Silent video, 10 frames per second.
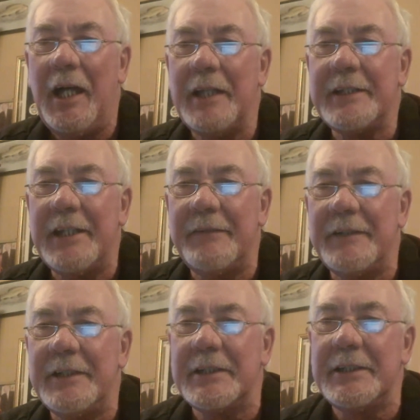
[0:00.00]

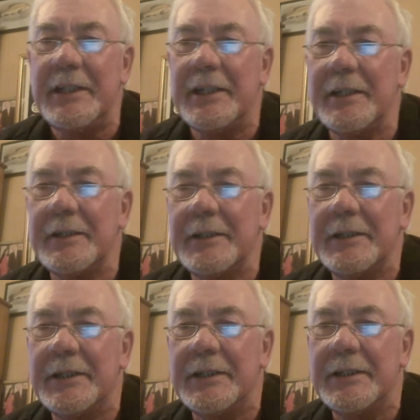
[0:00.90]
David, yeah,
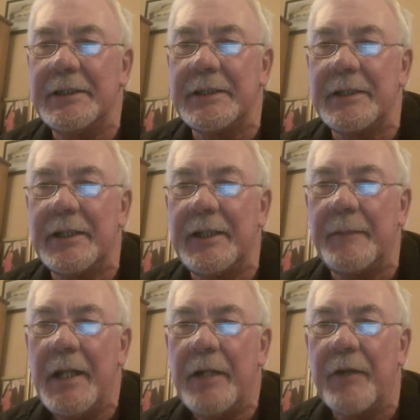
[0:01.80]

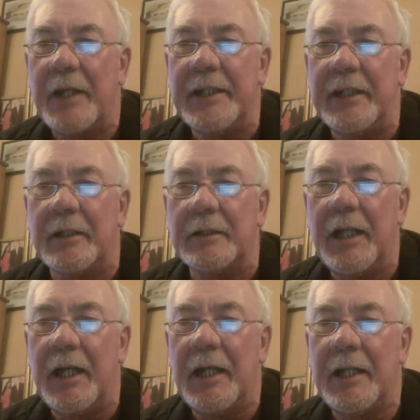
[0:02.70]
right. Neil,
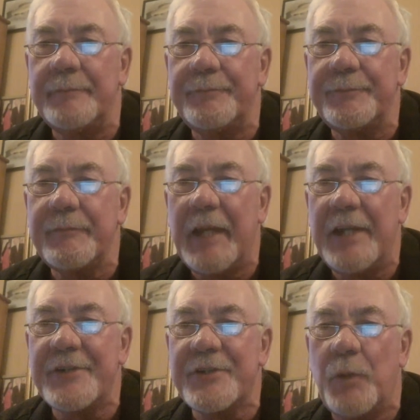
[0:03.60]

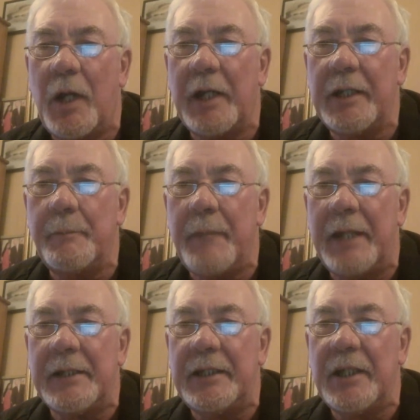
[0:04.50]
is the Wye
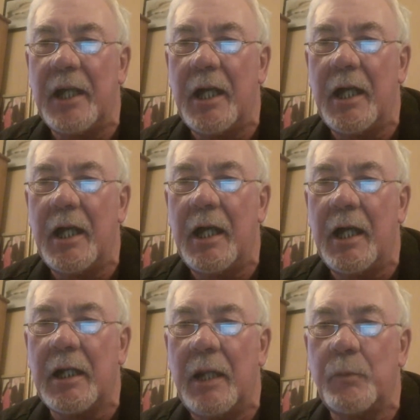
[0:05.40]
mainly
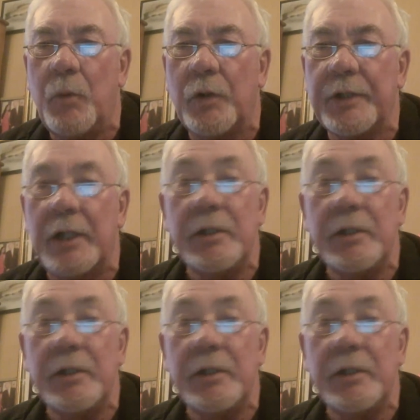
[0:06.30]
club water?